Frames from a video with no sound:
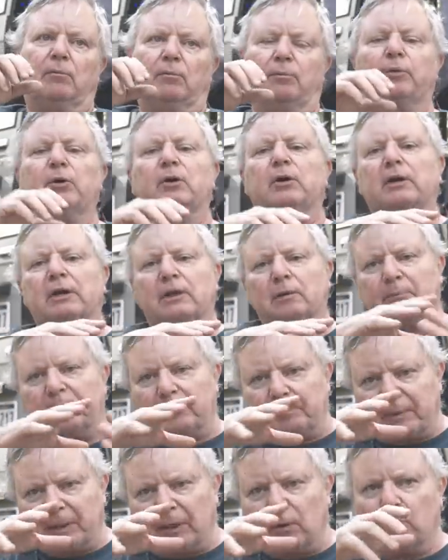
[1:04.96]

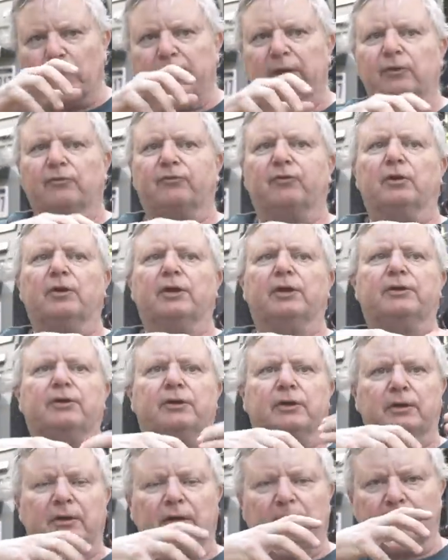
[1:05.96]
put bigger wheels on it
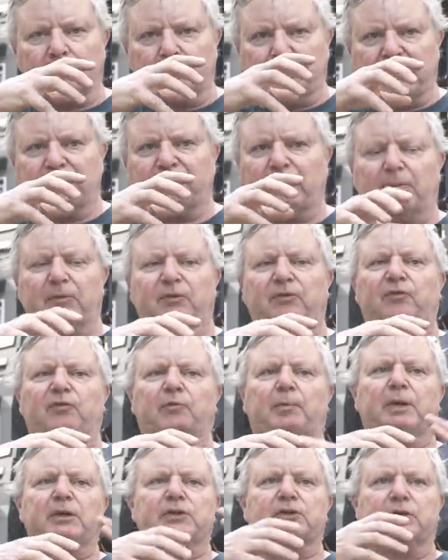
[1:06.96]
and beef up the
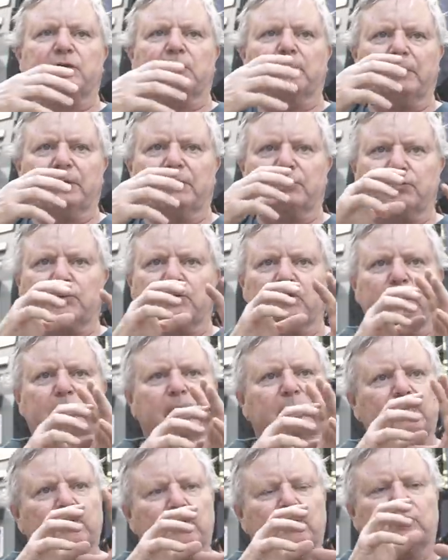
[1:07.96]
suspension a bit
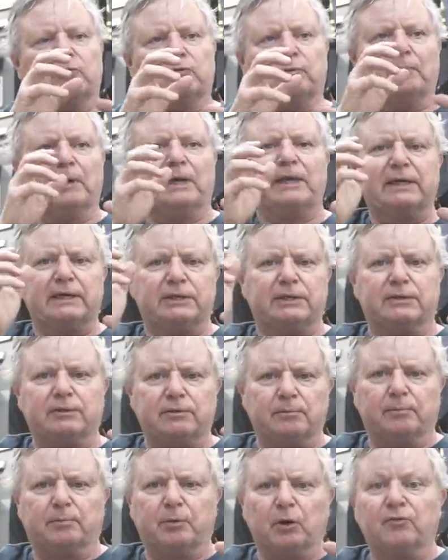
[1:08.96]
to make it
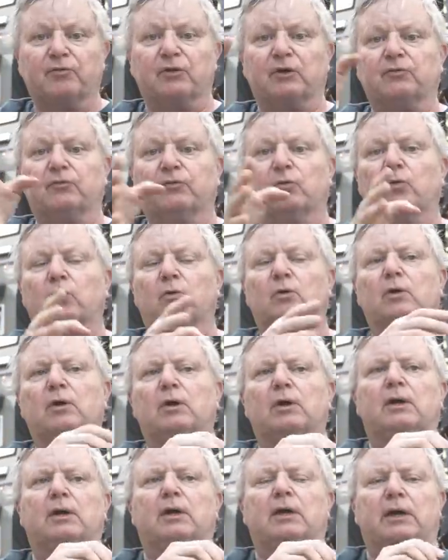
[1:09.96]
perfect for
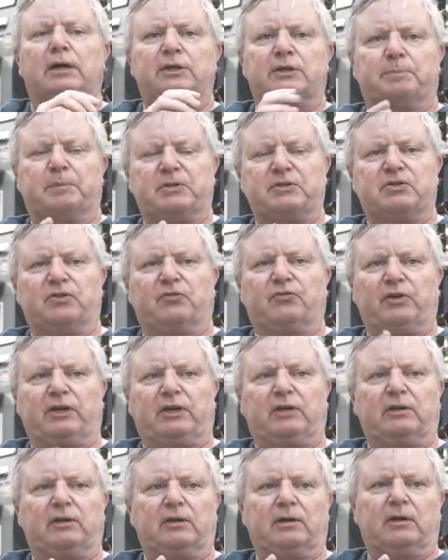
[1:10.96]
a
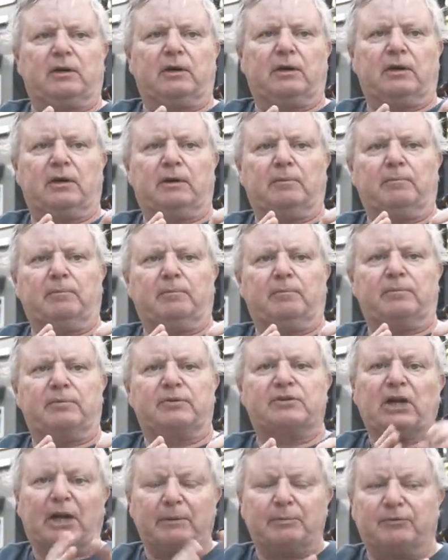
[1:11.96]
specific
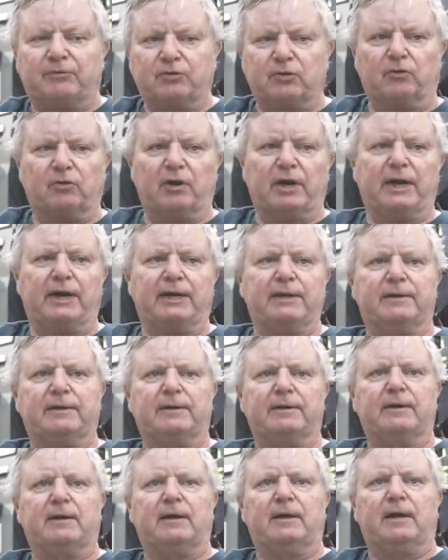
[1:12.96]
type of terrain
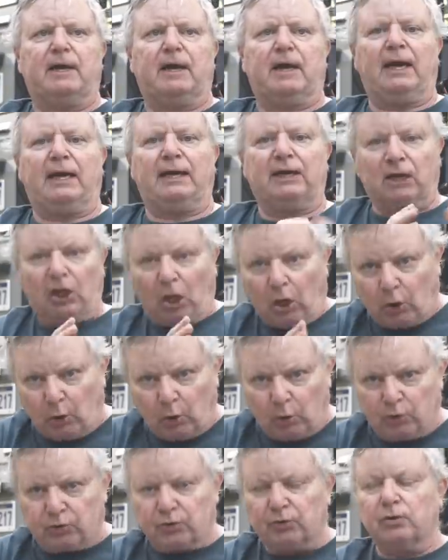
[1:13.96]
and
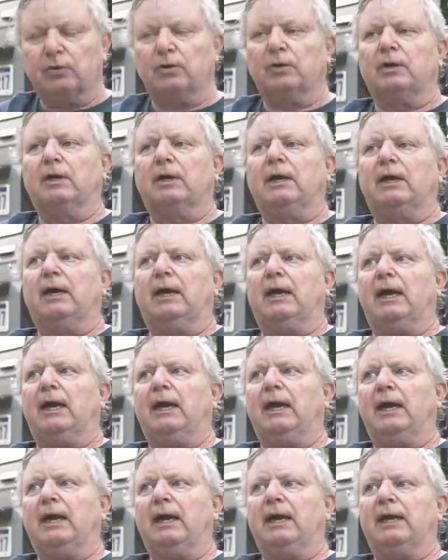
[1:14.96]
load,
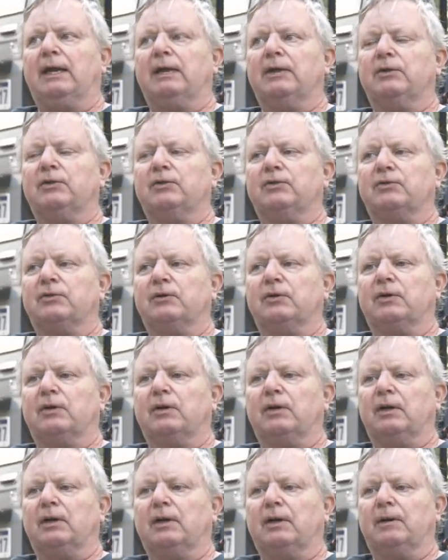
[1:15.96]
and
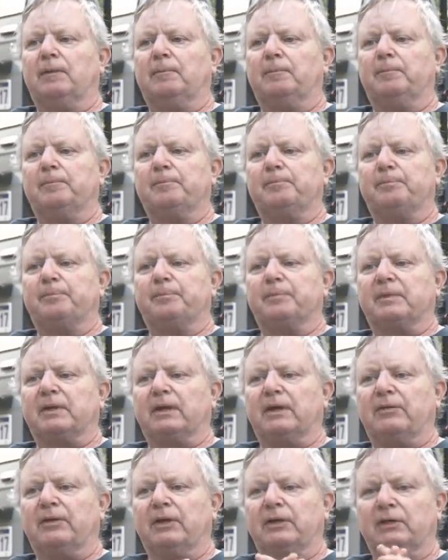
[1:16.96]

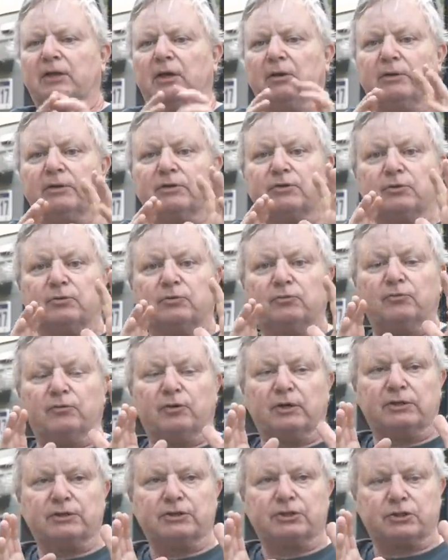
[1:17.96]
then go into
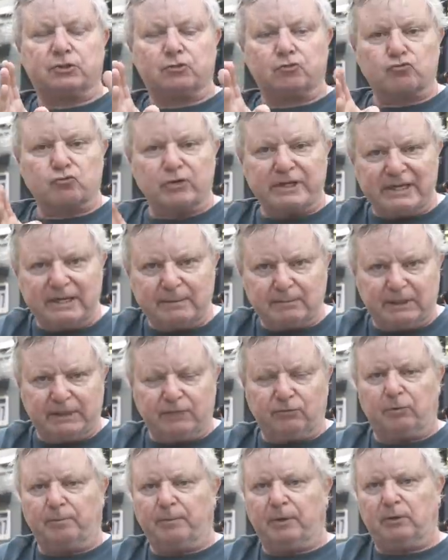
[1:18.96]

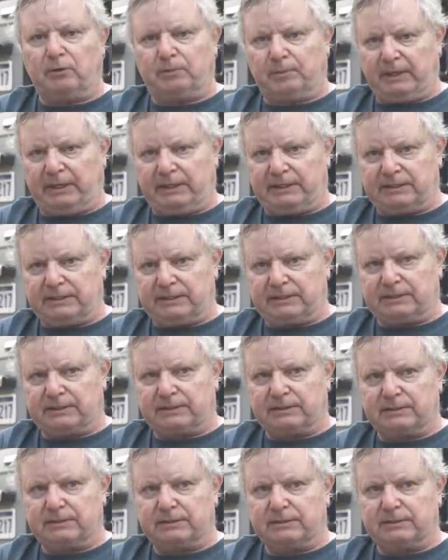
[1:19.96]
extremely remote places